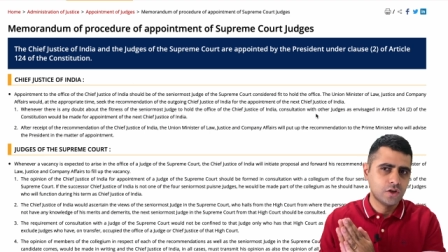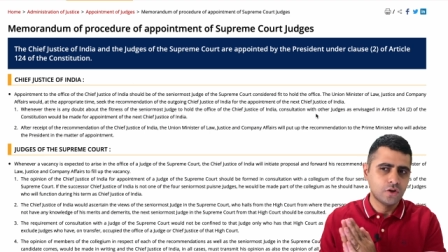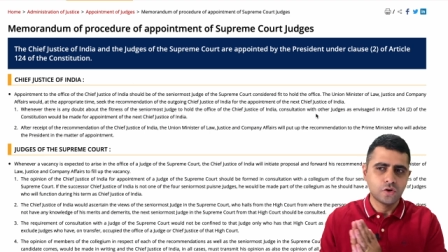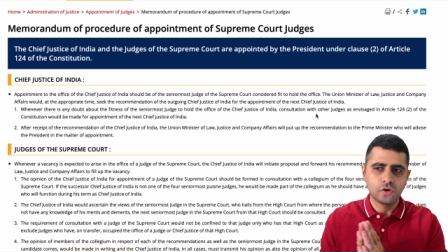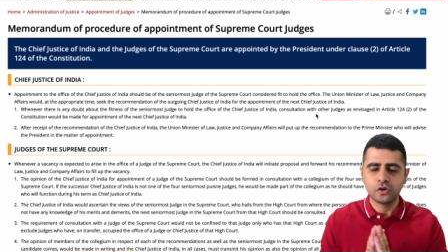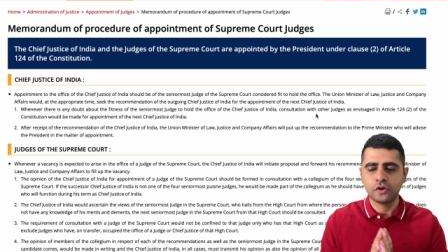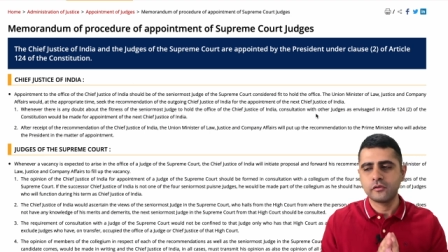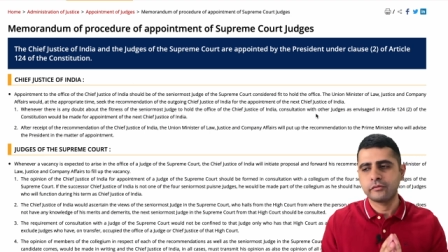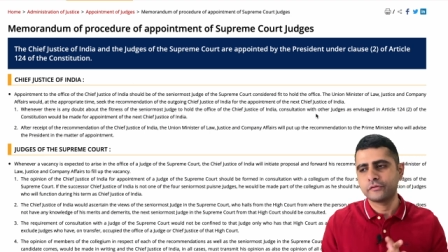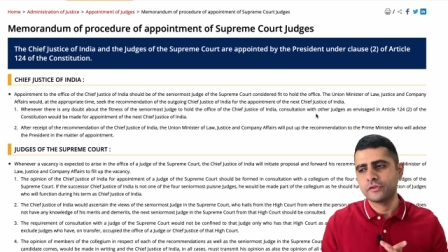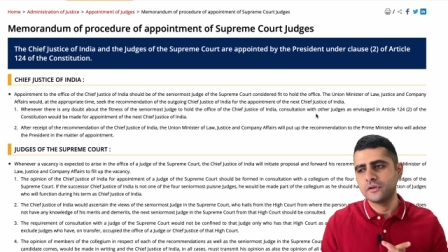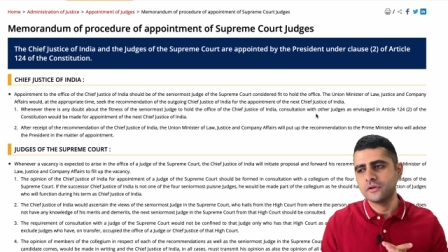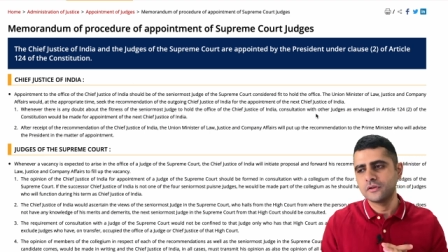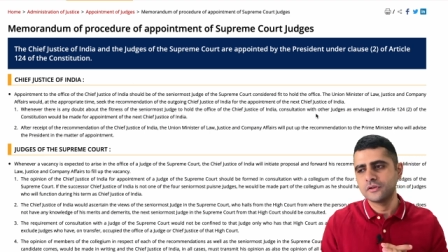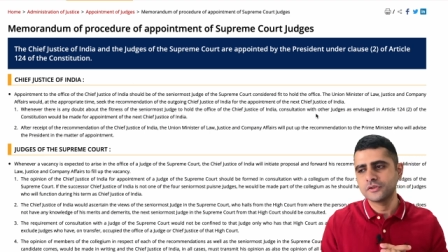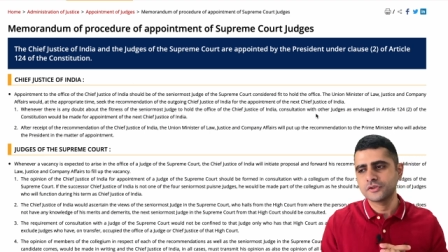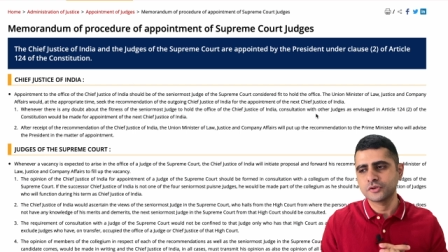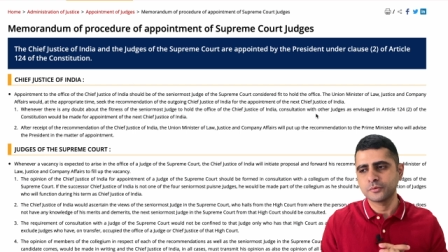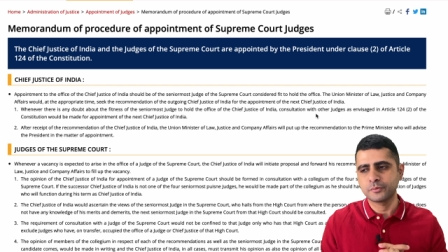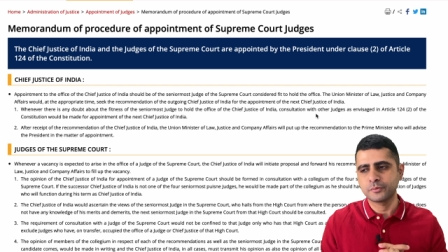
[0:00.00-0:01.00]
of
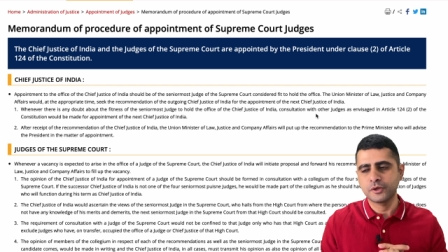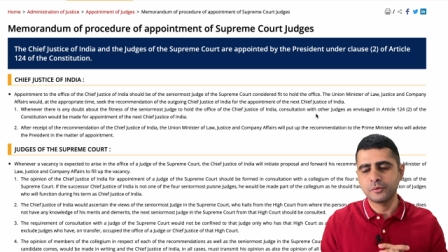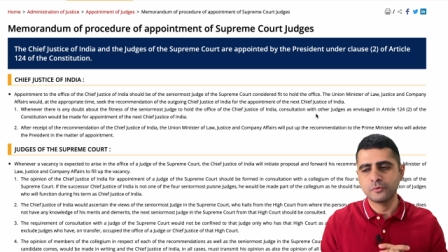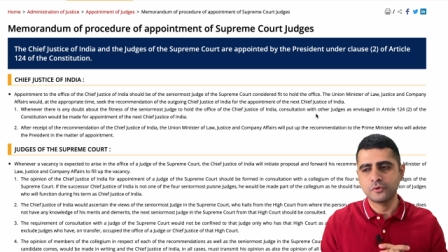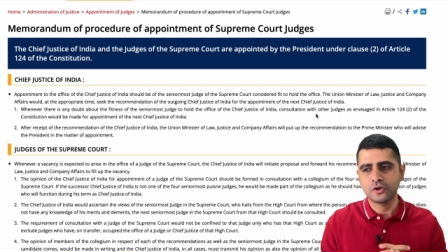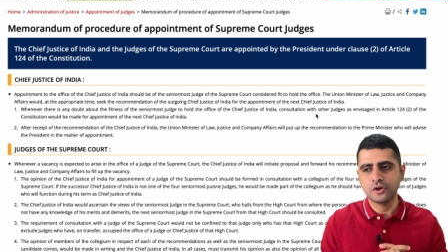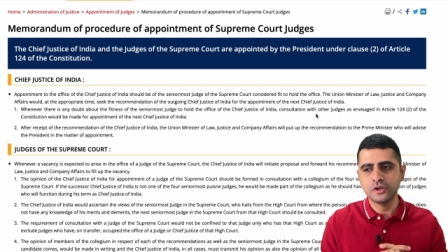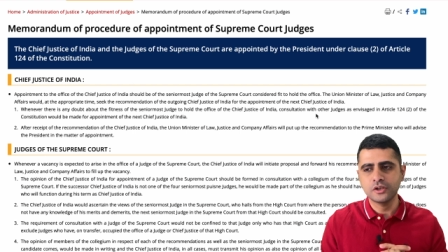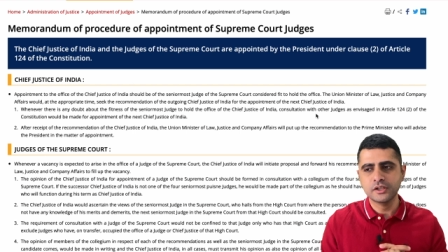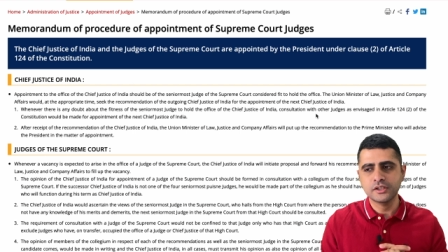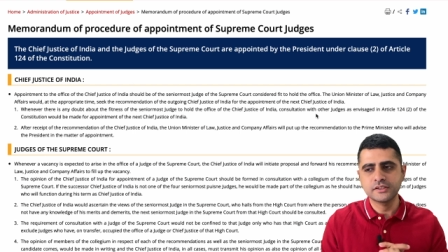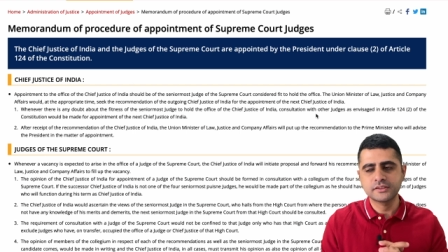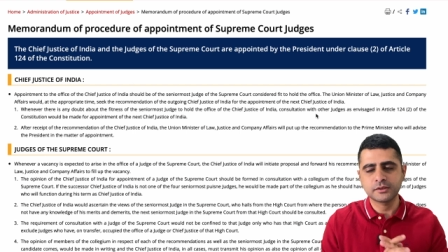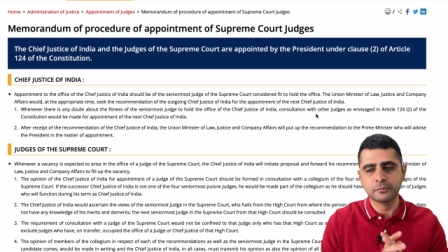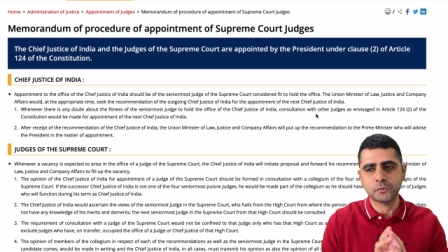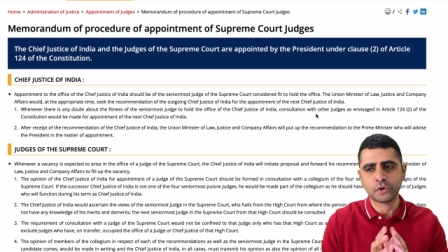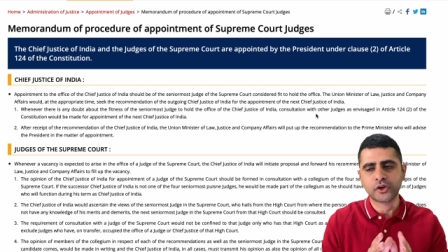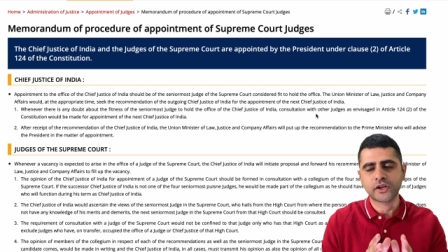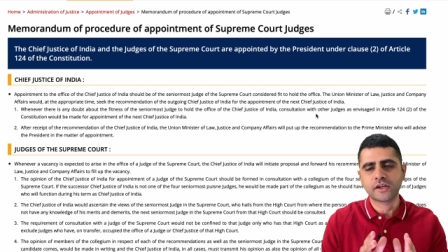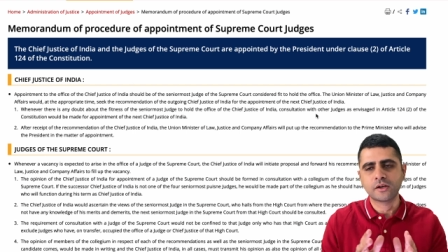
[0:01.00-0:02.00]
the Supreme Court is
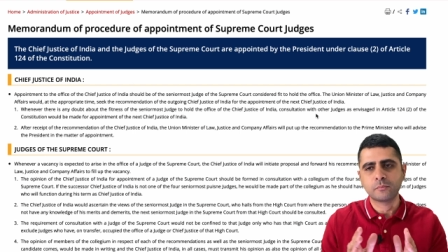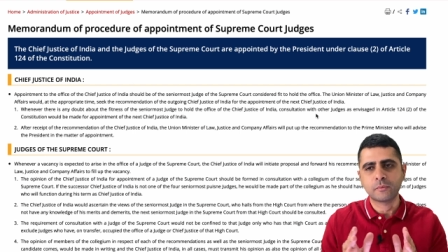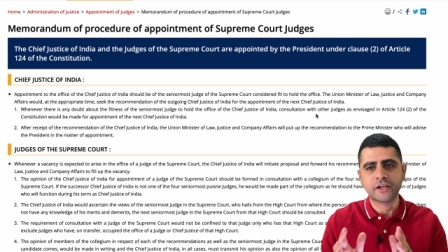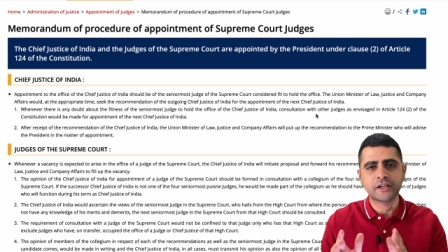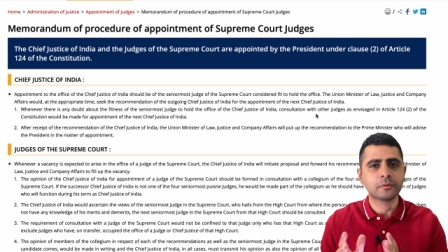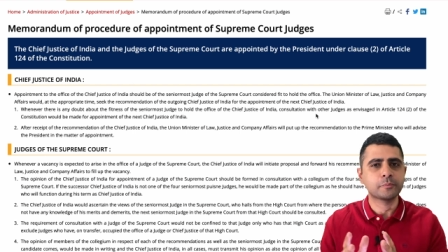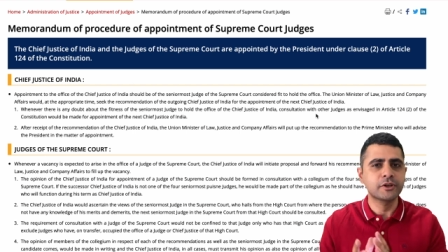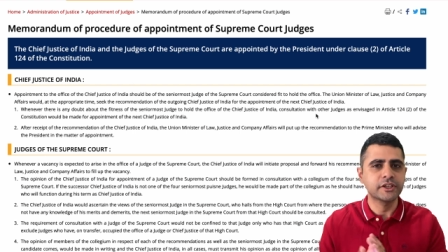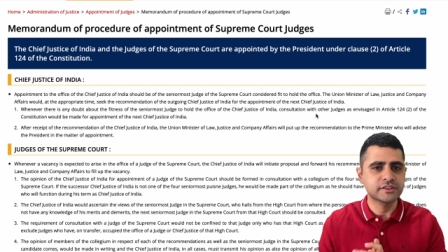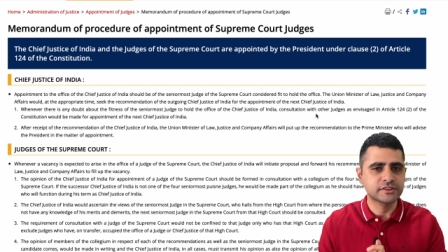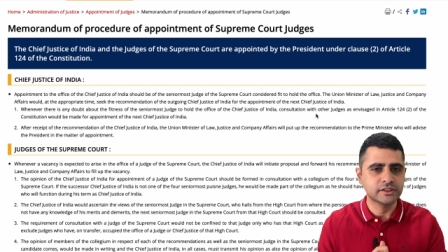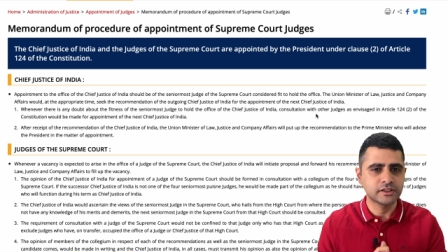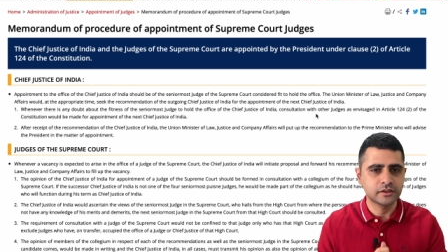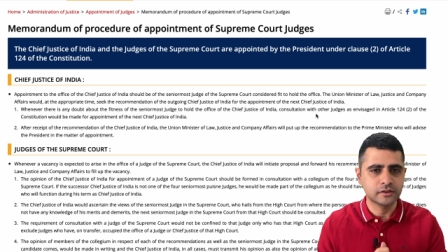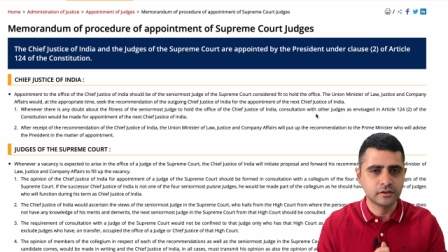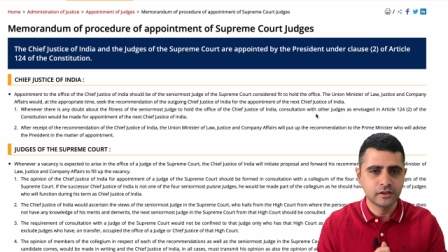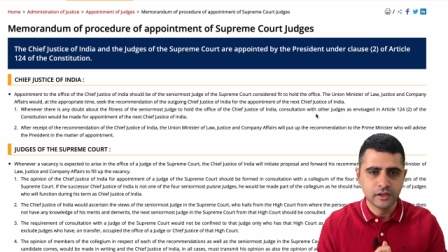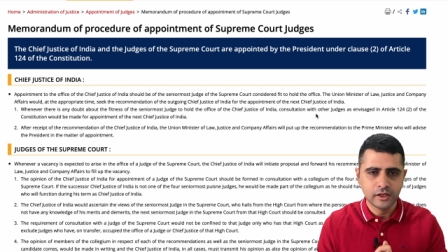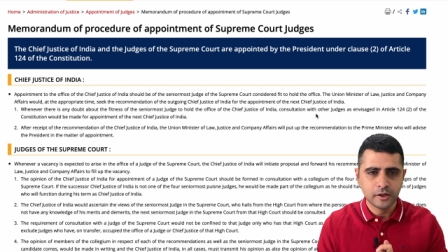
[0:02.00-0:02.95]
appointed by the president,